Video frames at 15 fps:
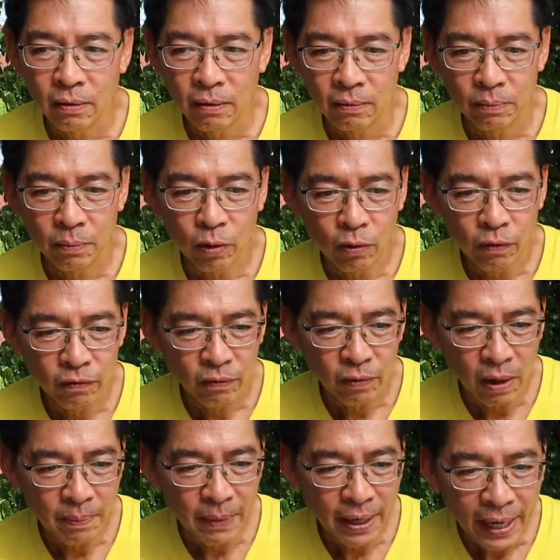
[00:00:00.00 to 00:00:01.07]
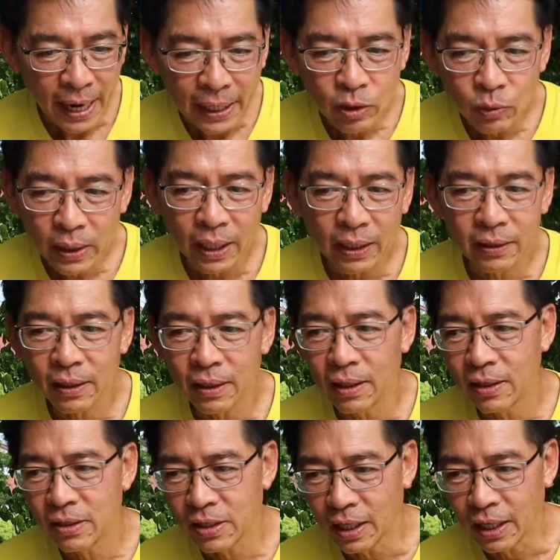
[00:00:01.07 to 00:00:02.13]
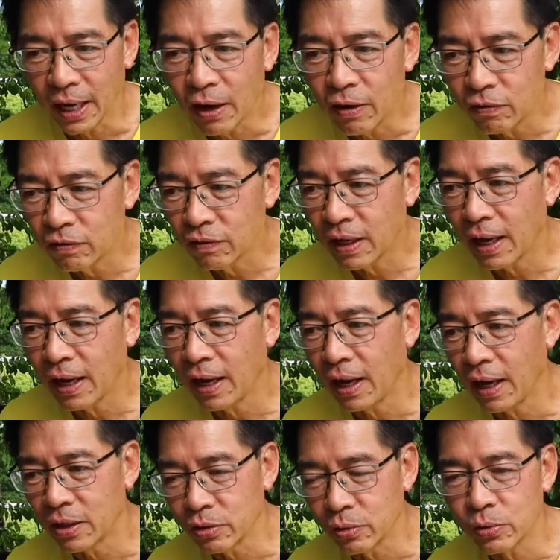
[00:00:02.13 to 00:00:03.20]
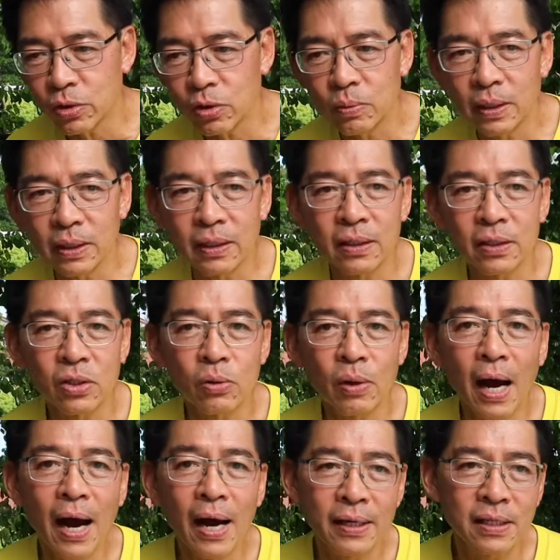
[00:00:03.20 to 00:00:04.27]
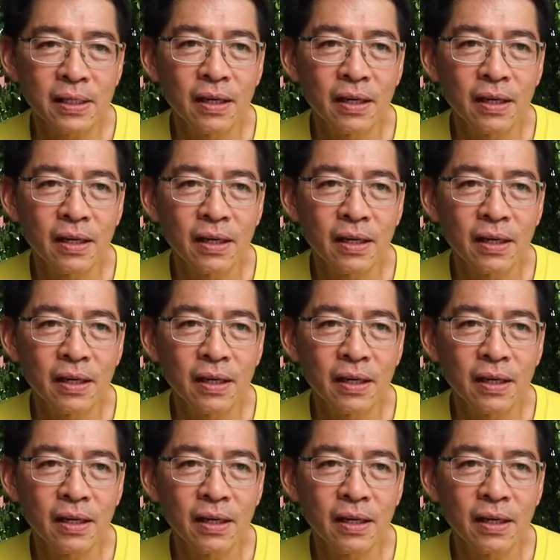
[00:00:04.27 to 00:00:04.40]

both among educators and healthcare and social workers, to ask,